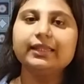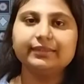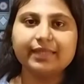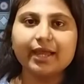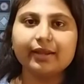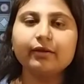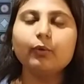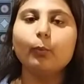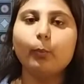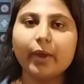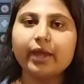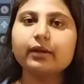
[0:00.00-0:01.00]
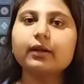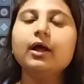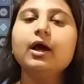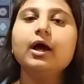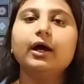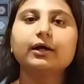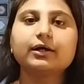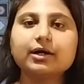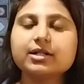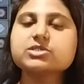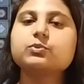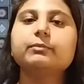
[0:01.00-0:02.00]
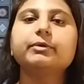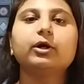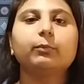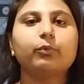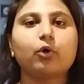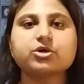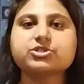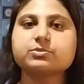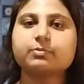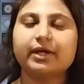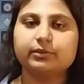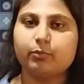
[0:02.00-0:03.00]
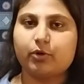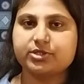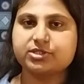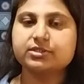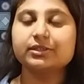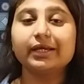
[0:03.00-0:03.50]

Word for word: then where a uh, girls will be applauded by the boys.